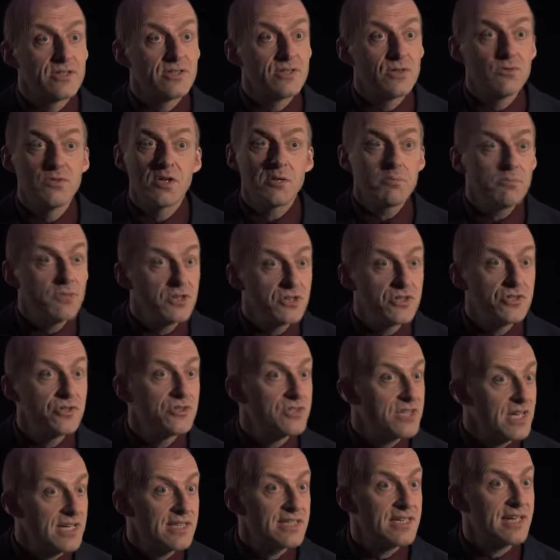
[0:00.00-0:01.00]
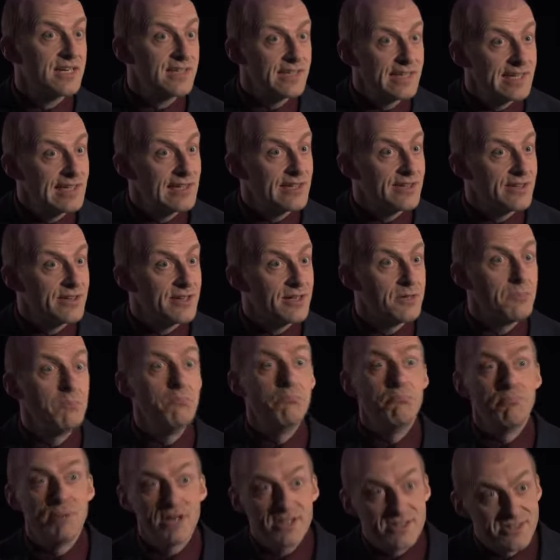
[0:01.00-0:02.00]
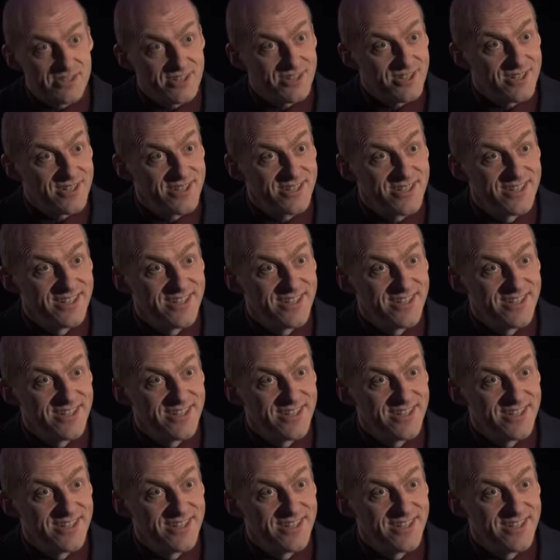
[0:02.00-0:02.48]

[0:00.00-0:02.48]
So not much to say technically there, but